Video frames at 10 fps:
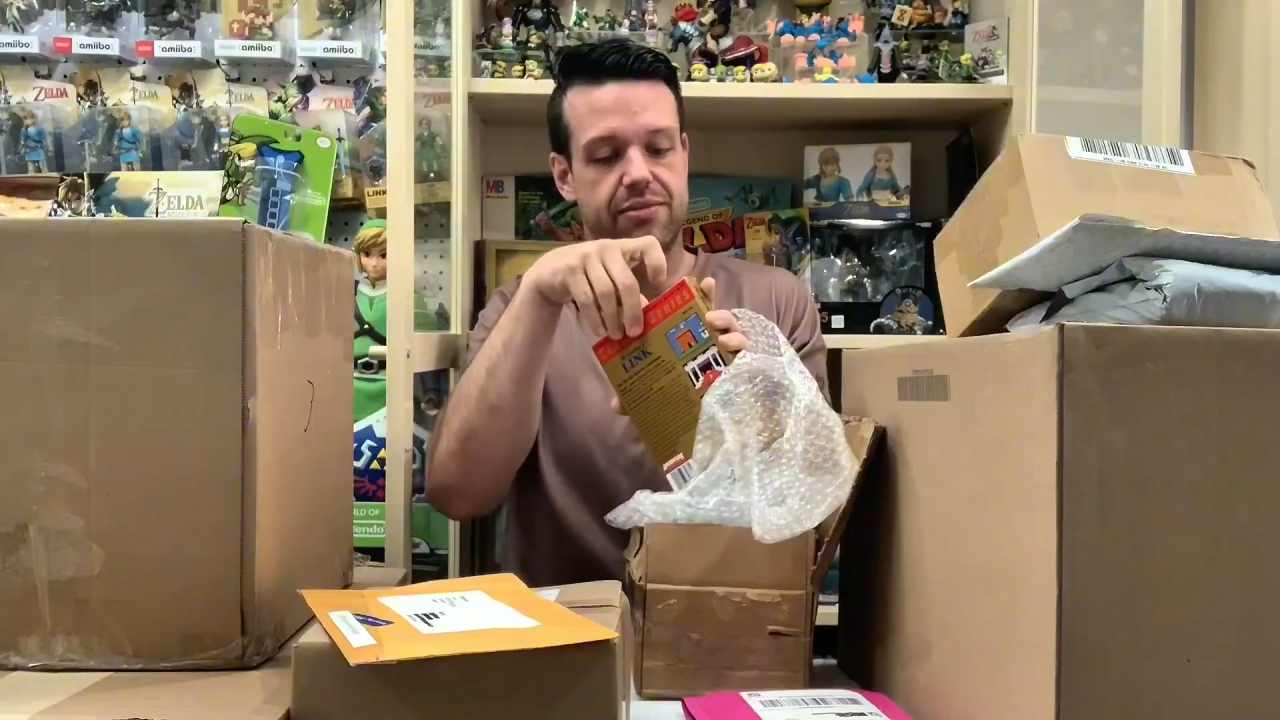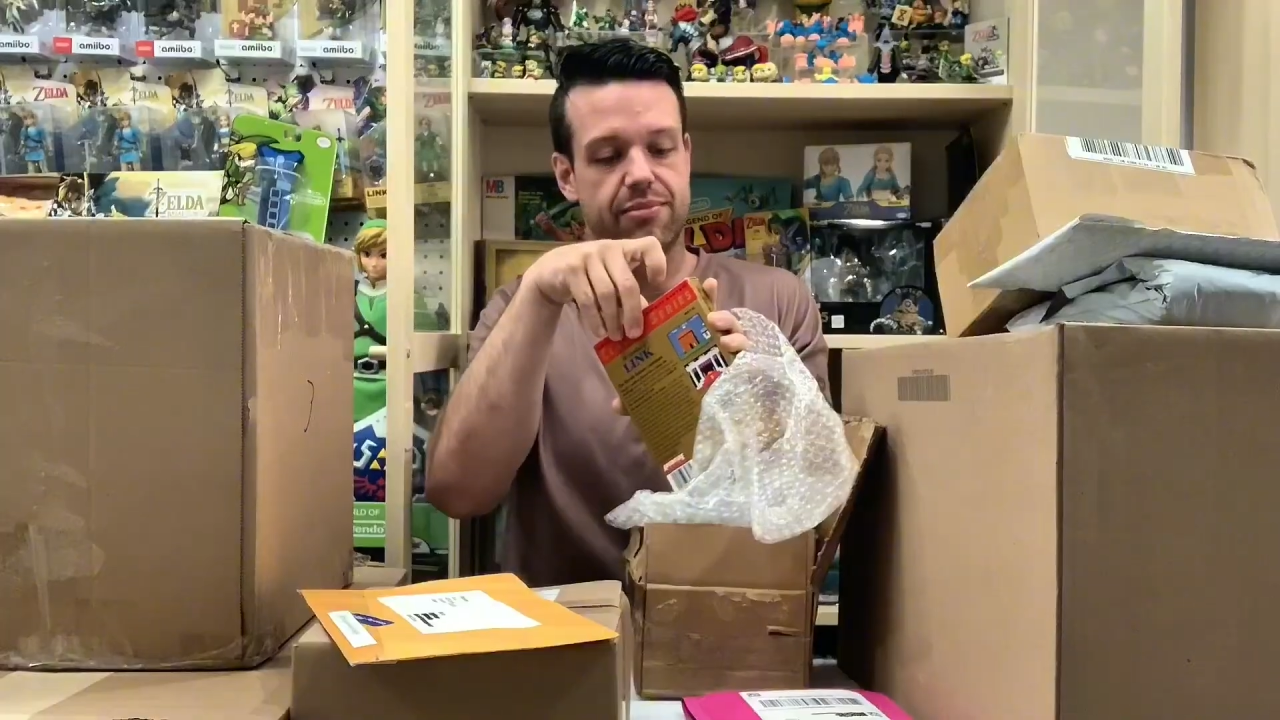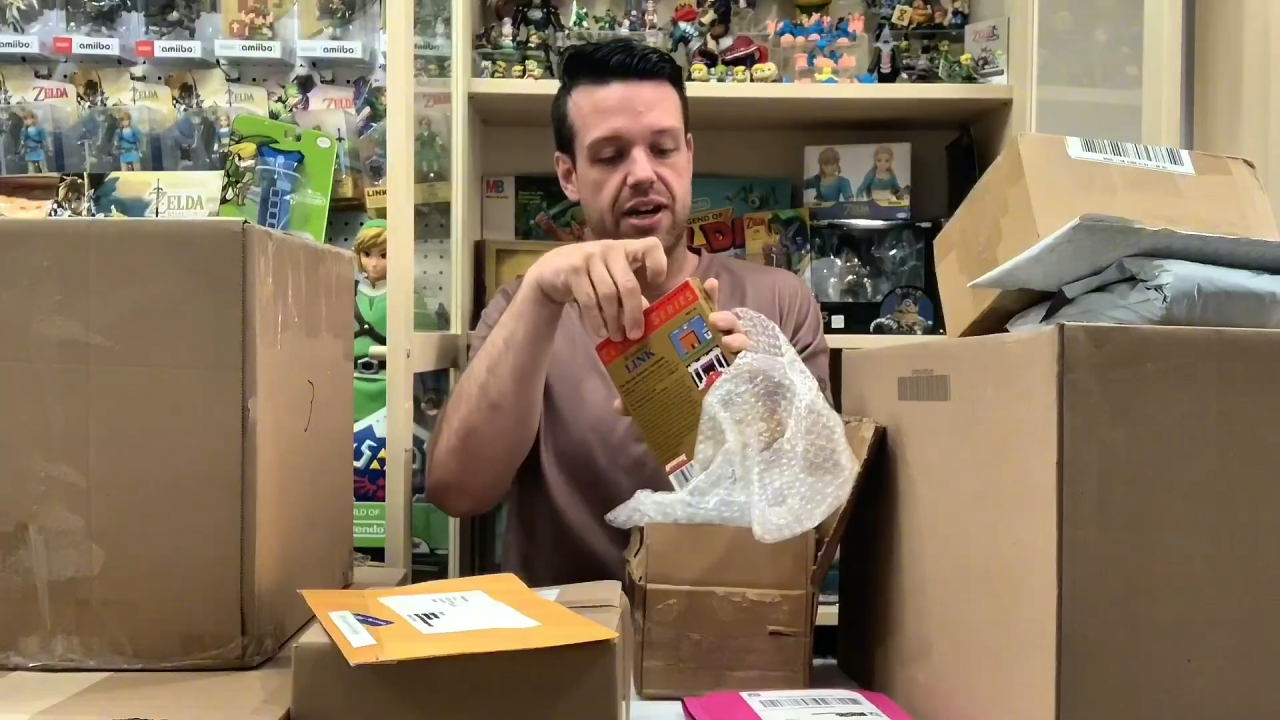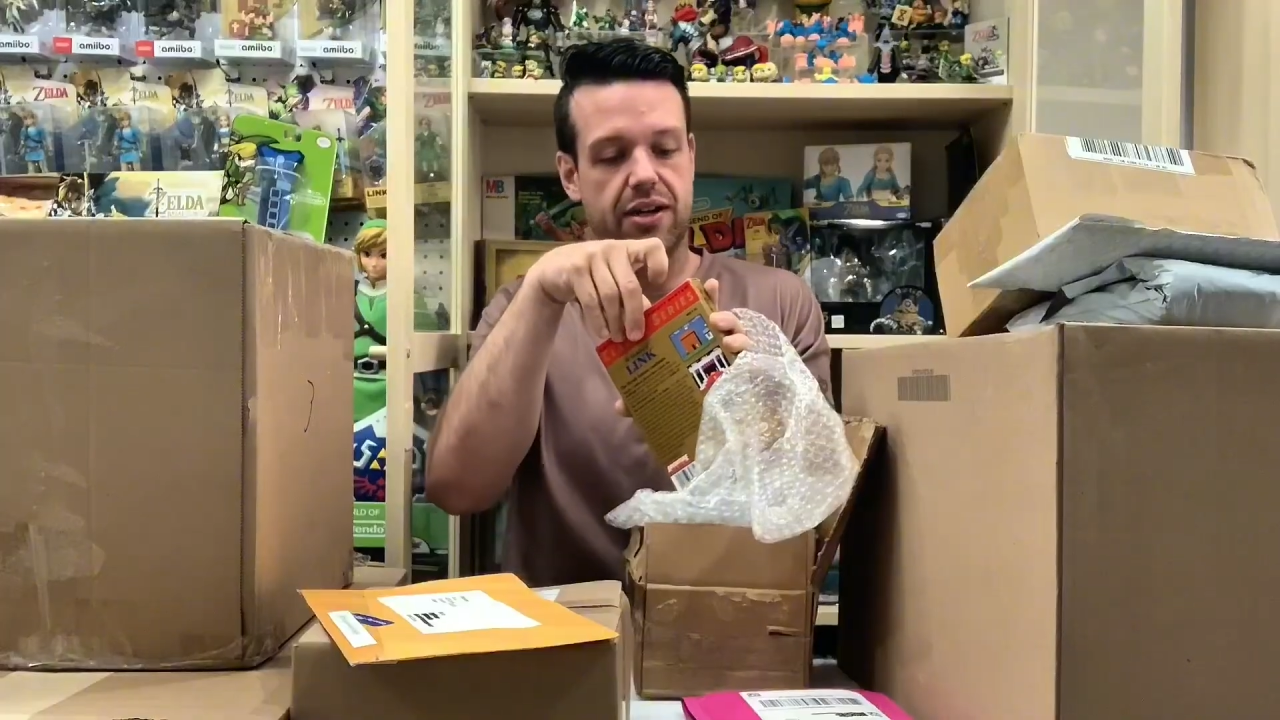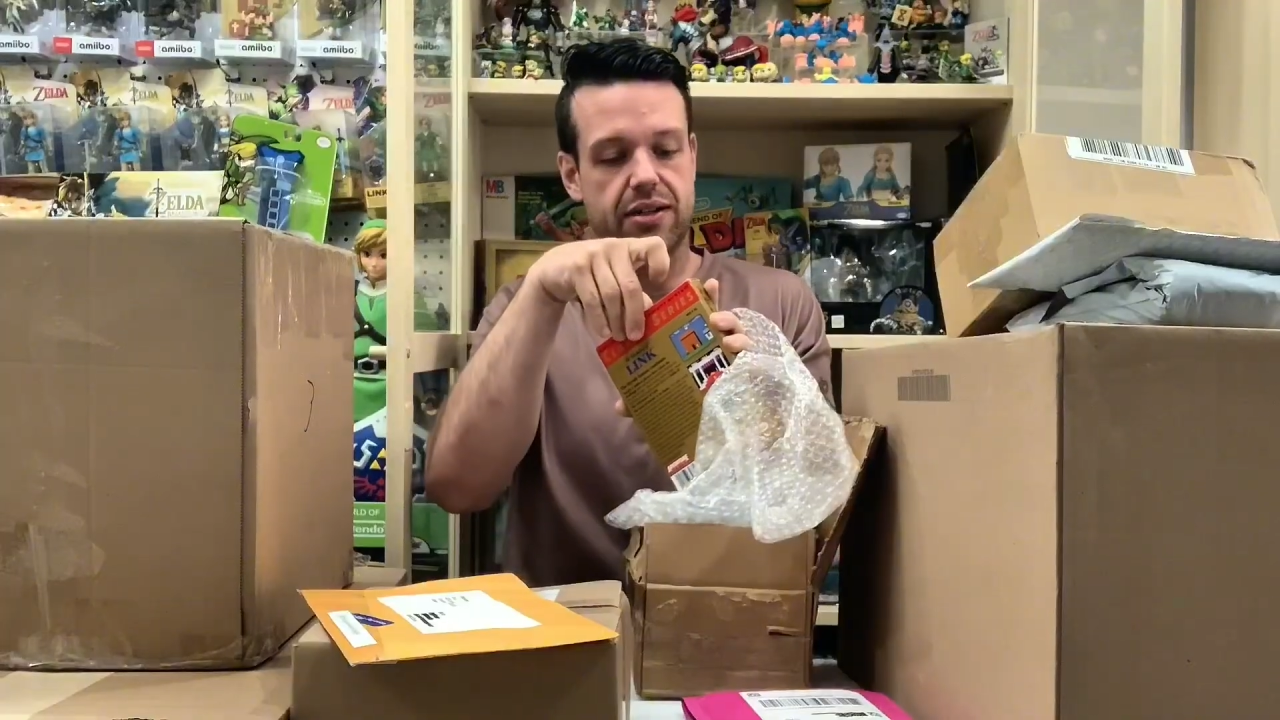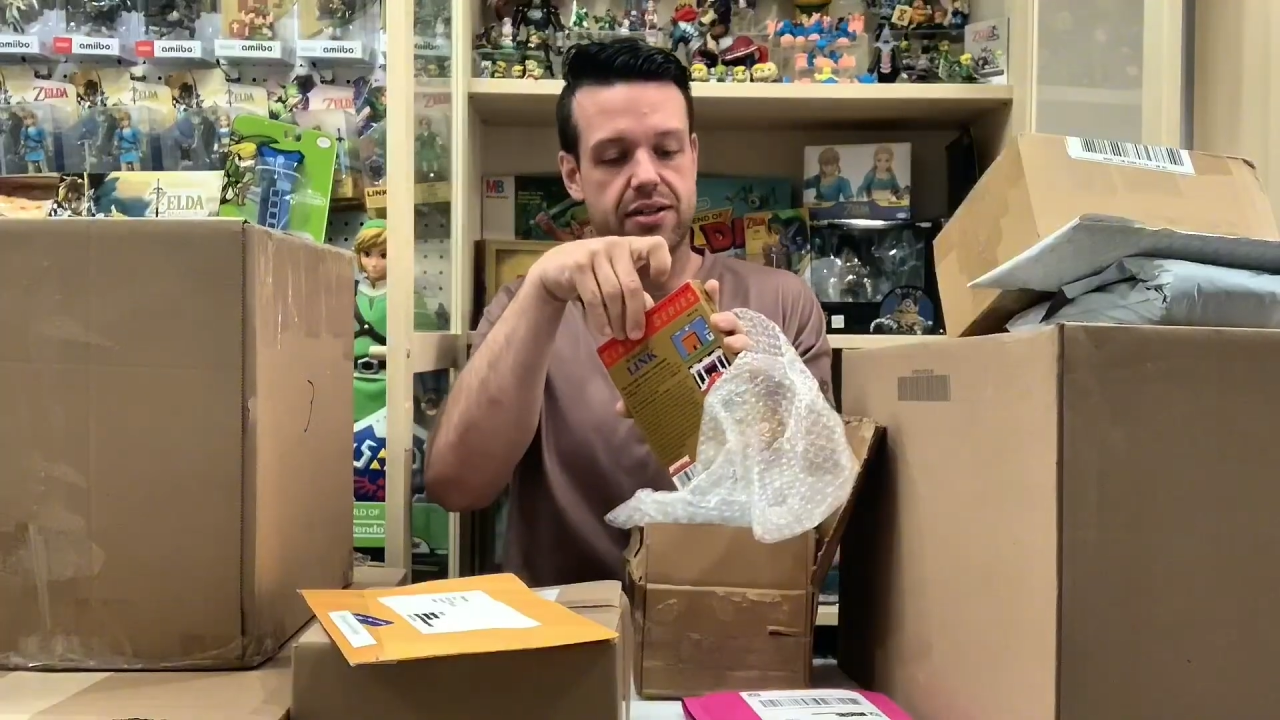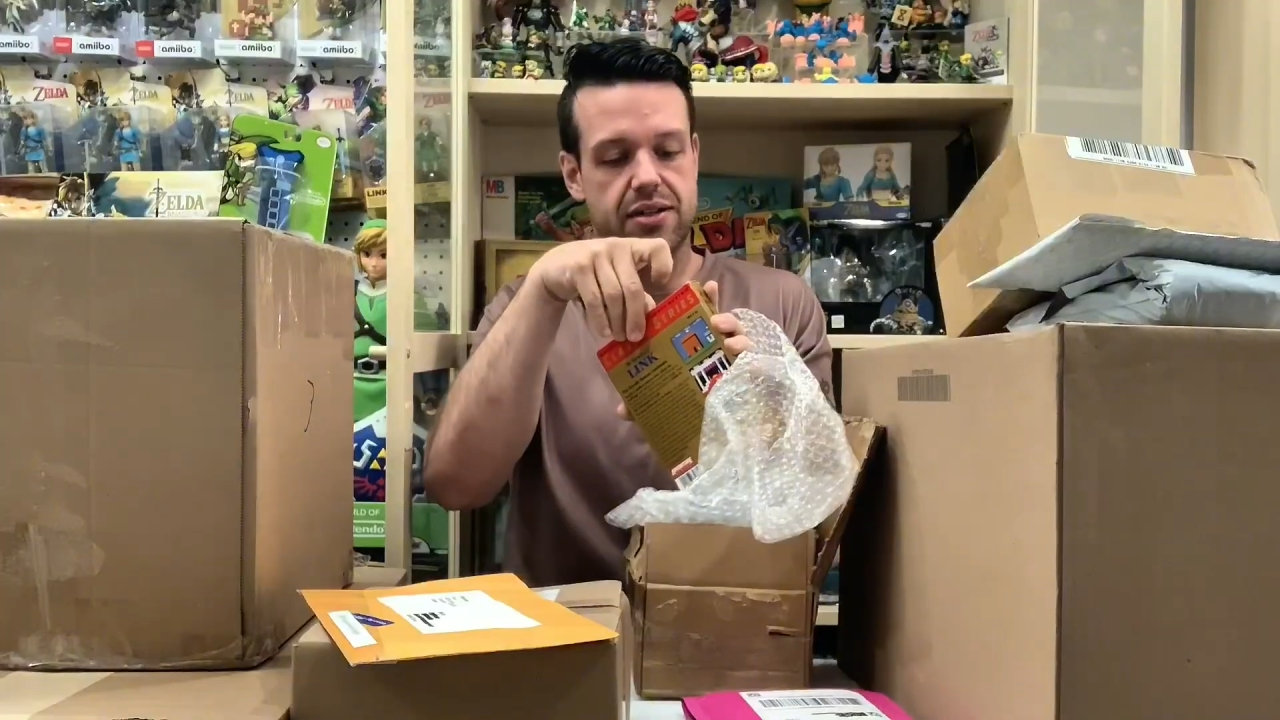in box.